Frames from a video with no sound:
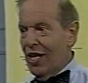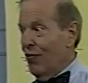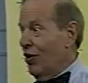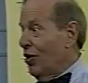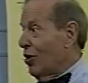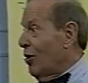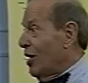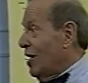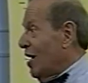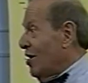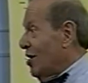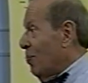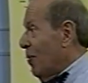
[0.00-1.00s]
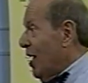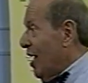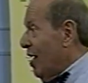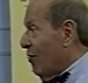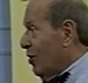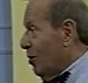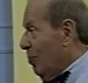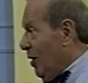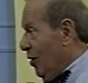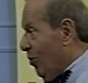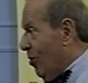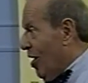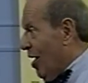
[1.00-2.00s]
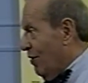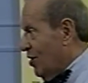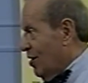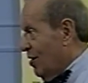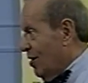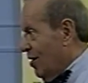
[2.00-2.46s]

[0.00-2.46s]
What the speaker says: give you 30 days to pay after the bill arrives.